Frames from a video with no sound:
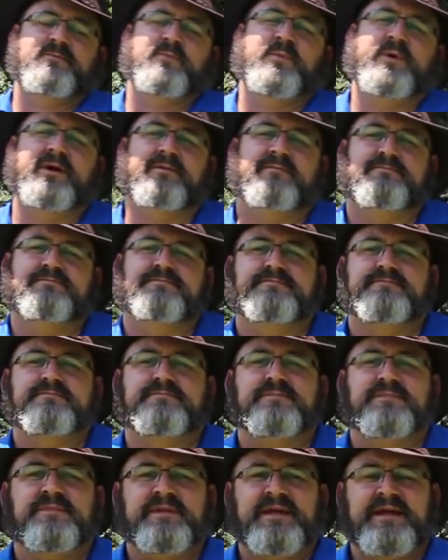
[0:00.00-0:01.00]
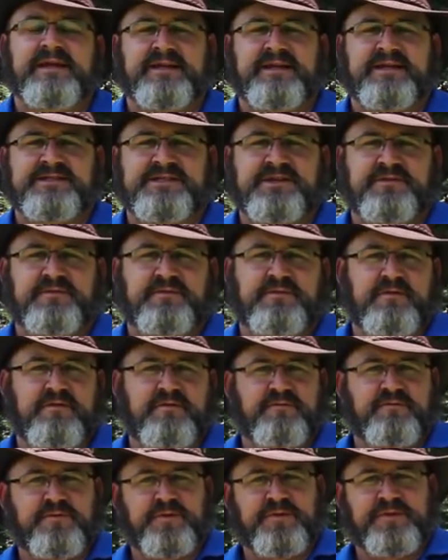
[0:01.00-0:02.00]
Well, that does it
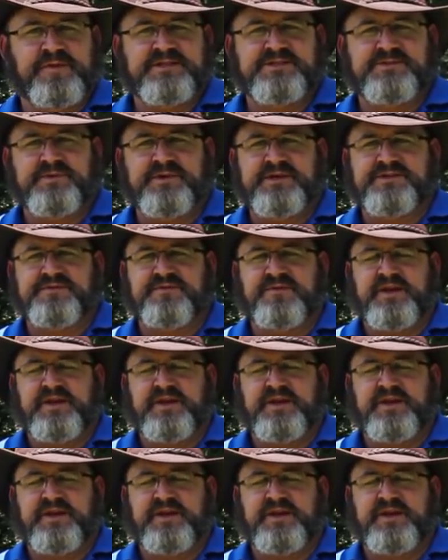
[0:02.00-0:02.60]
for this week's